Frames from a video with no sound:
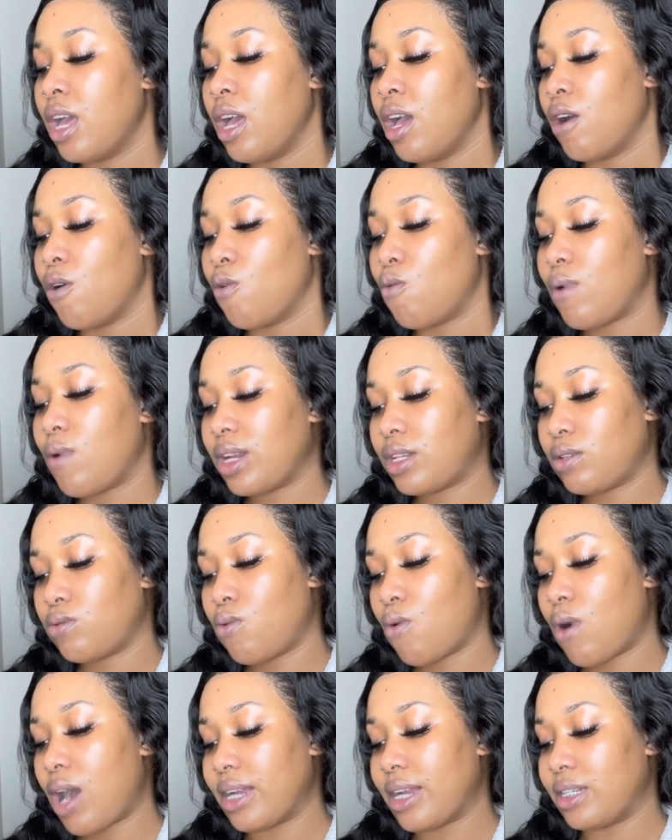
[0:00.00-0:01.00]

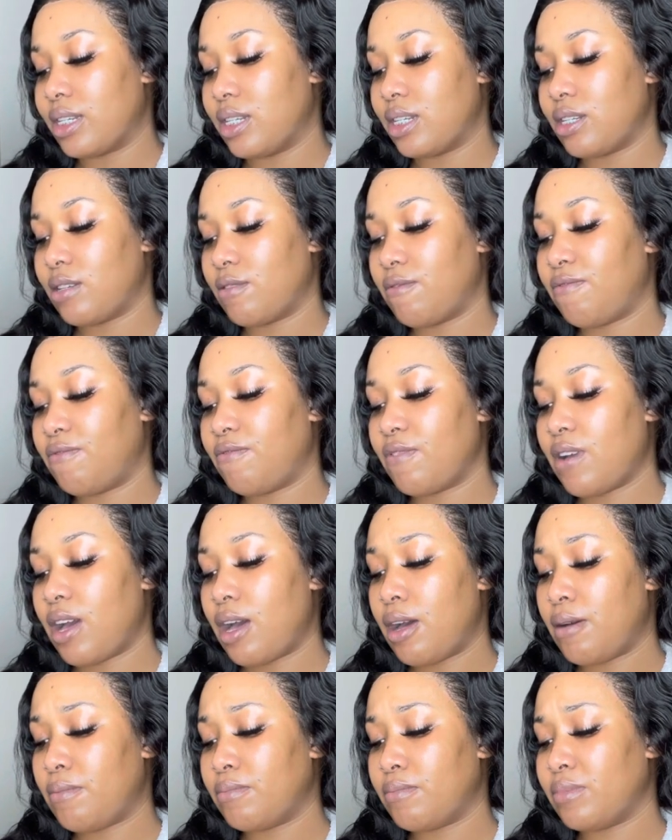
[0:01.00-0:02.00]

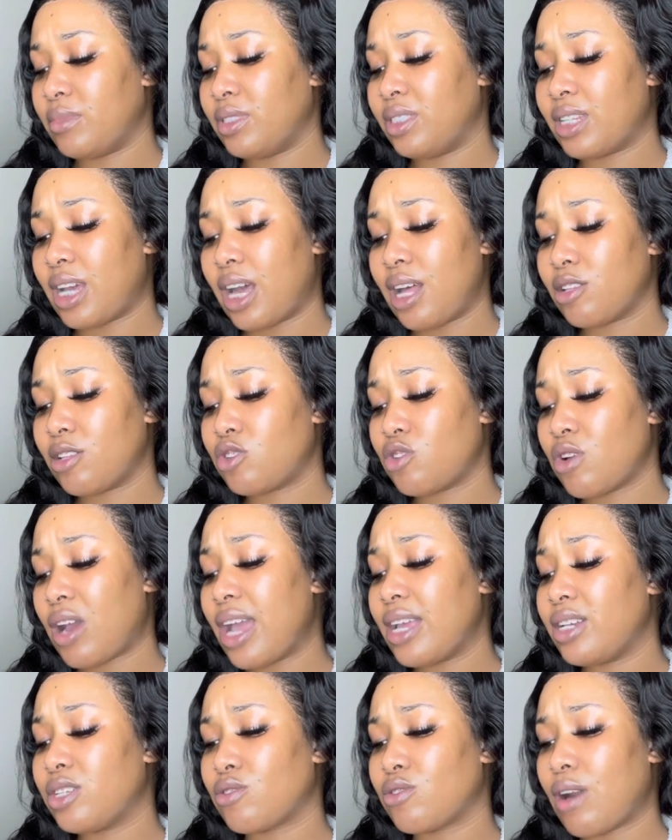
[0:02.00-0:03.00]
dial
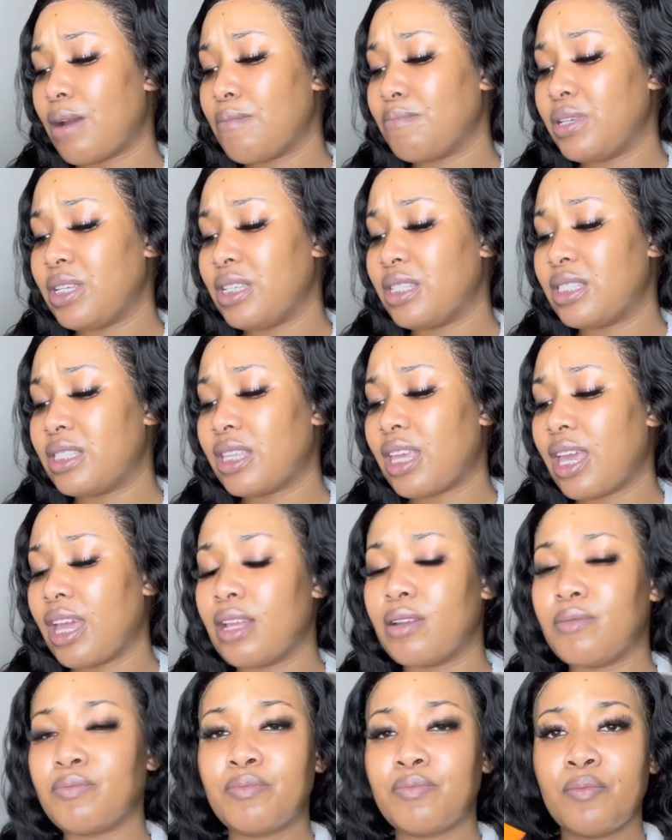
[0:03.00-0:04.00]
tried grumpy
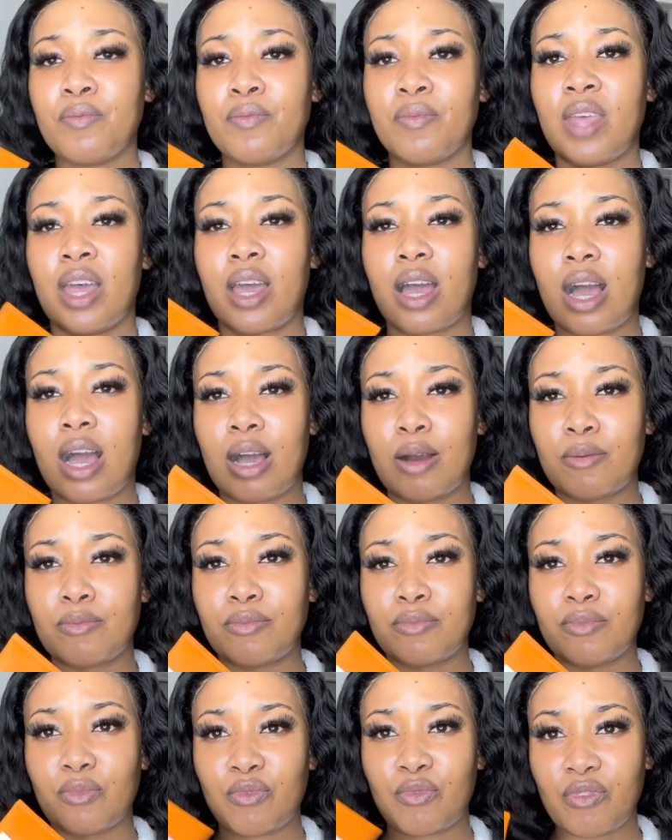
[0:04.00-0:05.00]
skin
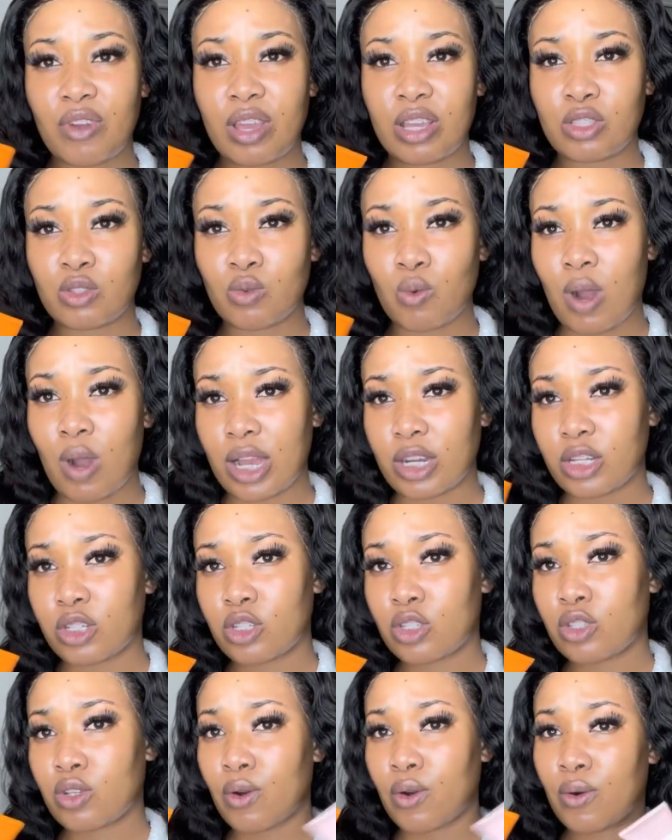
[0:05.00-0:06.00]
face wash.
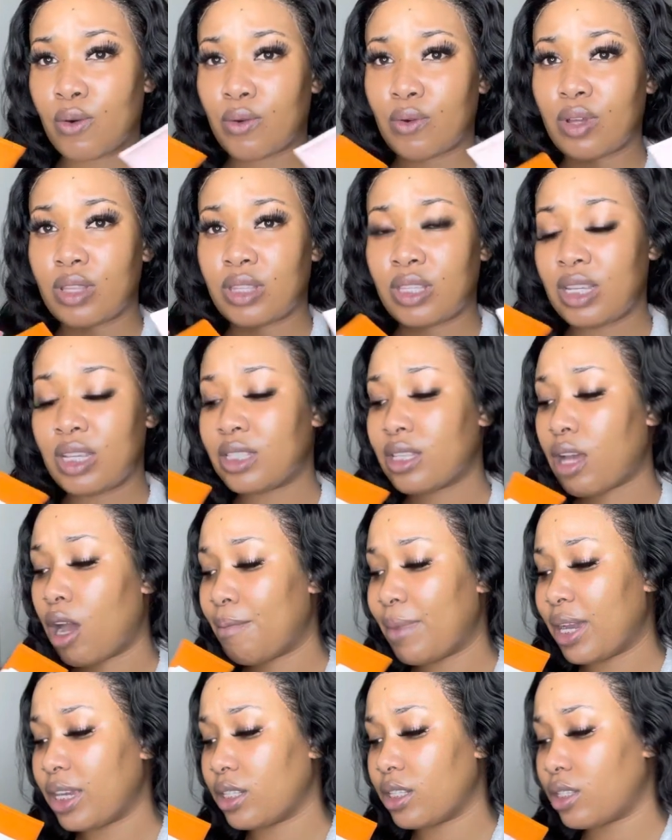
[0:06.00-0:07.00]
So these are
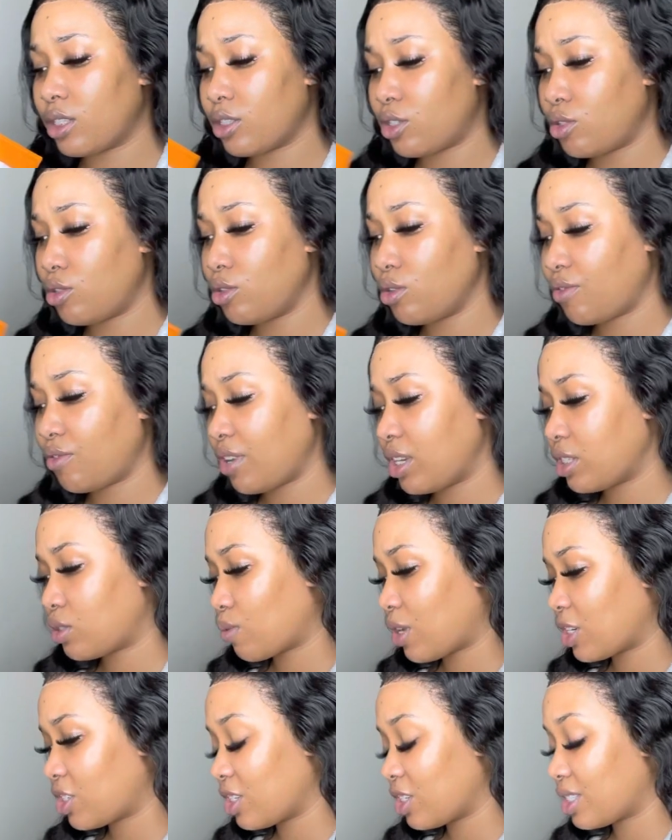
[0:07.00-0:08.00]
the two face
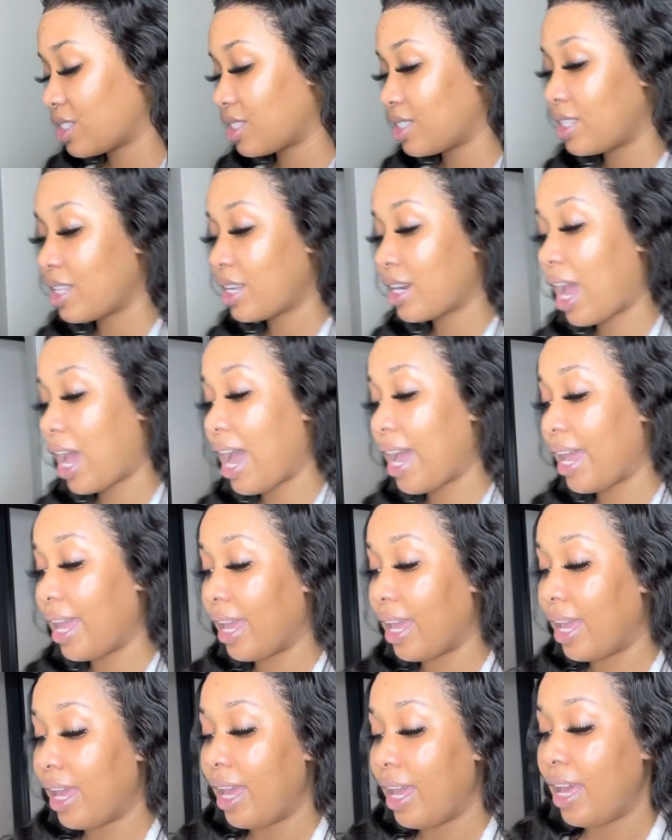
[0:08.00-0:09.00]
washes that
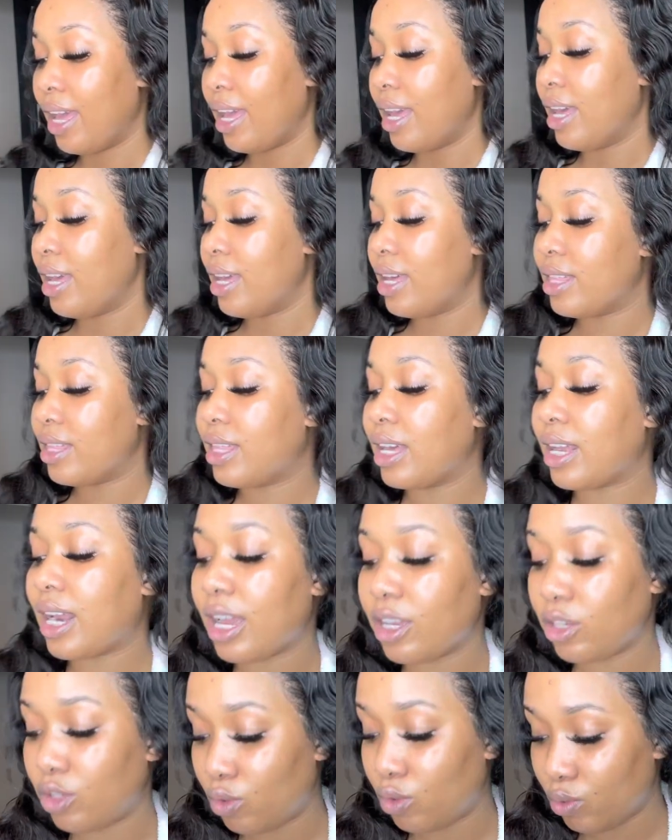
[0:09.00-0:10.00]
I
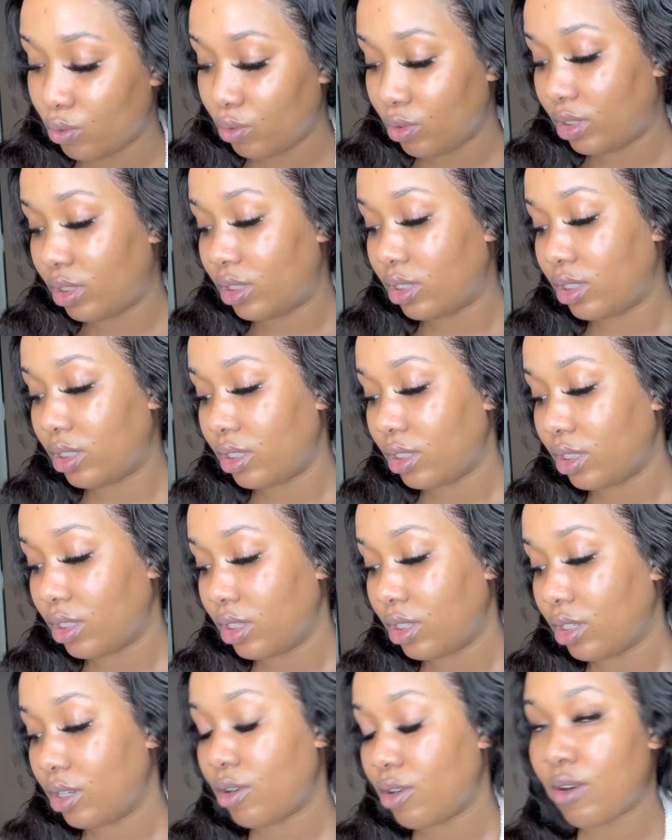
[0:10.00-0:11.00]
use,
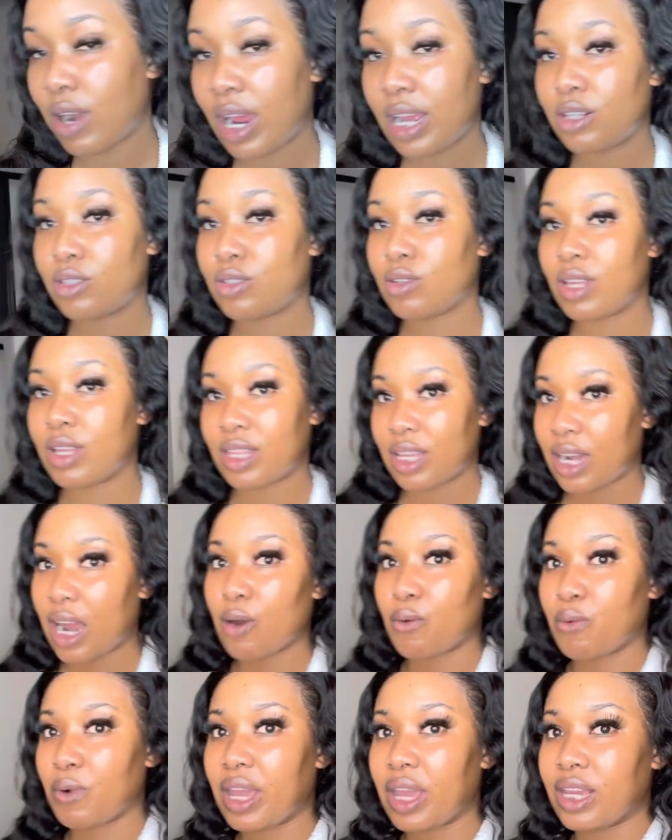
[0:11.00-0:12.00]
right? So, and then I
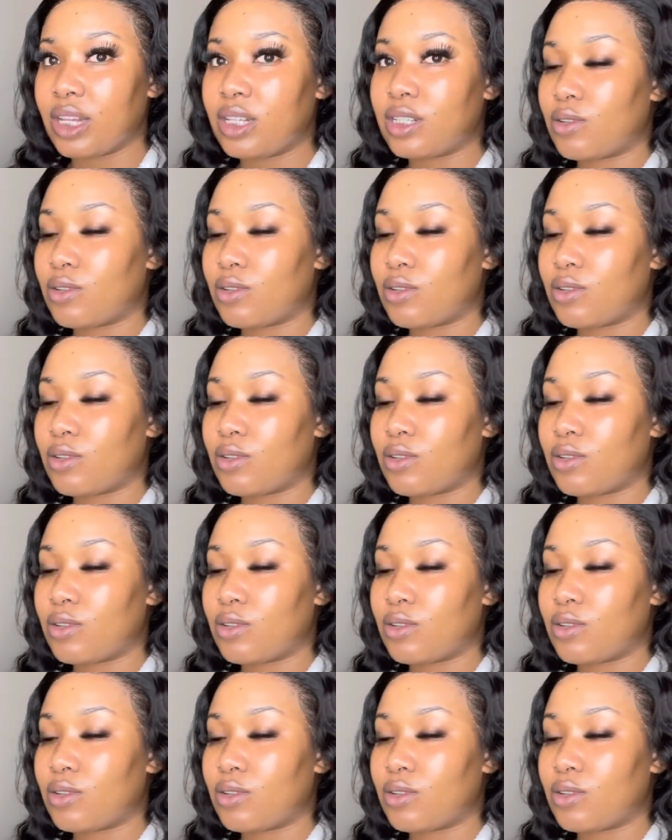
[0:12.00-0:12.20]
wait